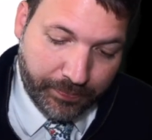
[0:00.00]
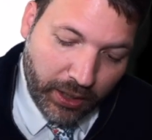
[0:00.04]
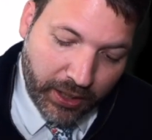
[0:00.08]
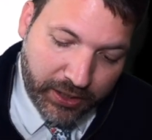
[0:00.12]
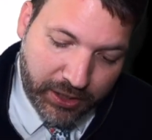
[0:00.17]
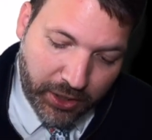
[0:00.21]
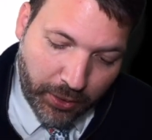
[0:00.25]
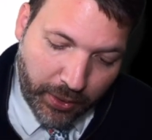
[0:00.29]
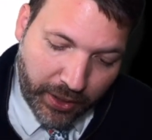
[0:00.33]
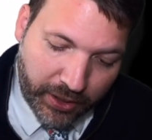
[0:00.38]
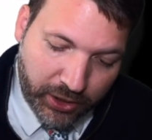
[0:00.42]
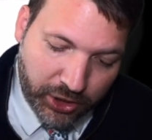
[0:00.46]
Let's
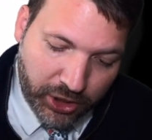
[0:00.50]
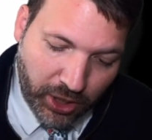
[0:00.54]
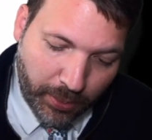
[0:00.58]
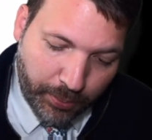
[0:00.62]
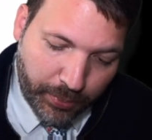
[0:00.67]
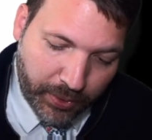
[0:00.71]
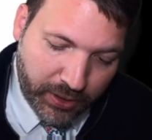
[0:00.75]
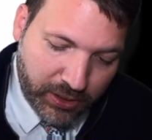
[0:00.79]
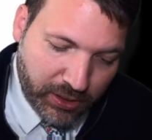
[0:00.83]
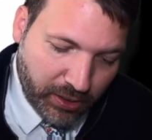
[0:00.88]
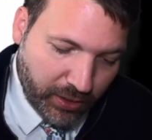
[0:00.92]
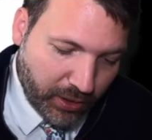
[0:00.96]
go ahead and jump
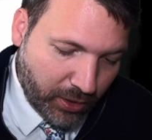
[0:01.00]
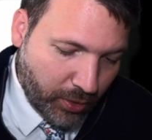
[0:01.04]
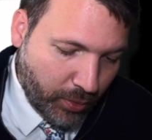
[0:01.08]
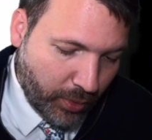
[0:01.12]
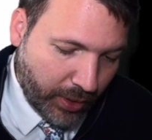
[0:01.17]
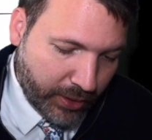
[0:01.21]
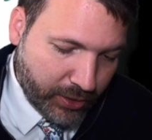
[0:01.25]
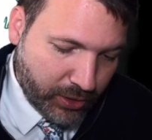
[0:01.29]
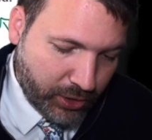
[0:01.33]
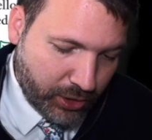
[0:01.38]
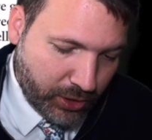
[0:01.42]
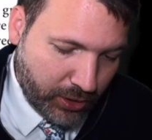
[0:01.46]
into the
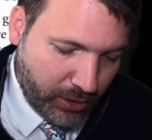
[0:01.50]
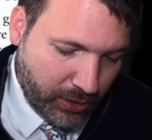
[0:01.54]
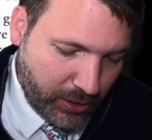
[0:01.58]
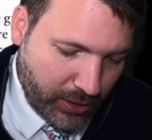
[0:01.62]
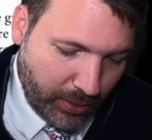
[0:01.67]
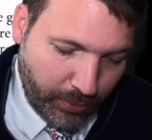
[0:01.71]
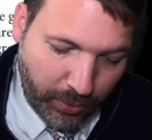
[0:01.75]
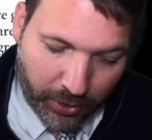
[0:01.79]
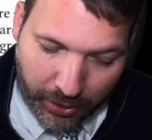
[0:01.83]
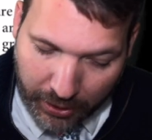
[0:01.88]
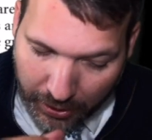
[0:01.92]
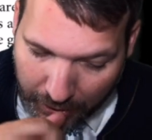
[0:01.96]
questions.
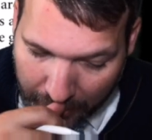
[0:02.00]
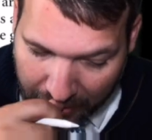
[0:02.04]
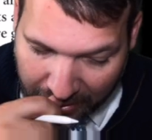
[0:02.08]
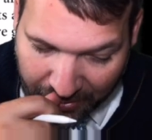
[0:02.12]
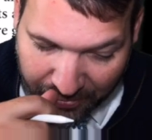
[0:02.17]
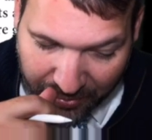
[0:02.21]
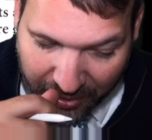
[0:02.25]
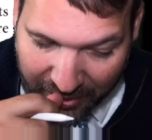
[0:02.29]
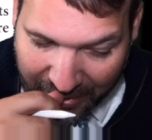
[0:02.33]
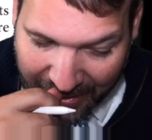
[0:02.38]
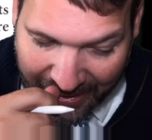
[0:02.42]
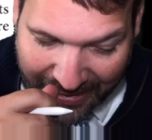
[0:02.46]
I'm looking at
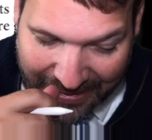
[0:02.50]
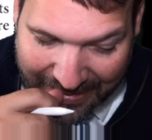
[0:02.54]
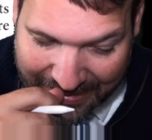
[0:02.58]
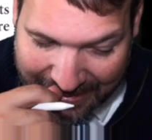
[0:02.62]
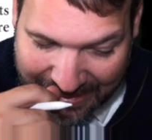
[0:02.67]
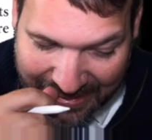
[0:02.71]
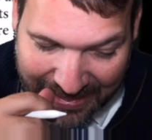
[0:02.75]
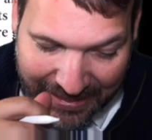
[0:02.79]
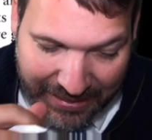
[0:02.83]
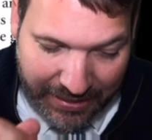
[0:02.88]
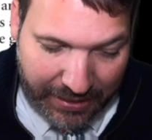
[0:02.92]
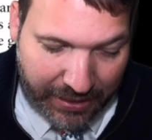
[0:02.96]
number
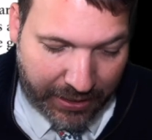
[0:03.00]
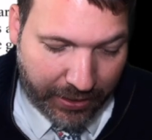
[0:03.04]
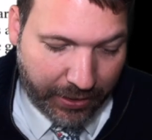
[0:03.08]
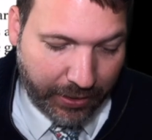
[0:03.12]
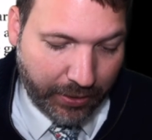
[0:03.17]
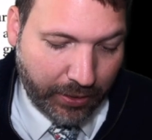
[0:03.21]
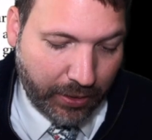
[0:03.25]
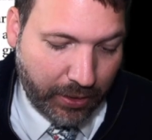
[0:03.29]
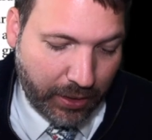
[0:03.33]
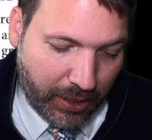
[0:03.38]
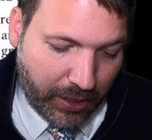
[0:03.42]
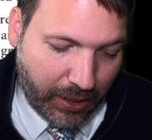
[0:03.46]
19 here.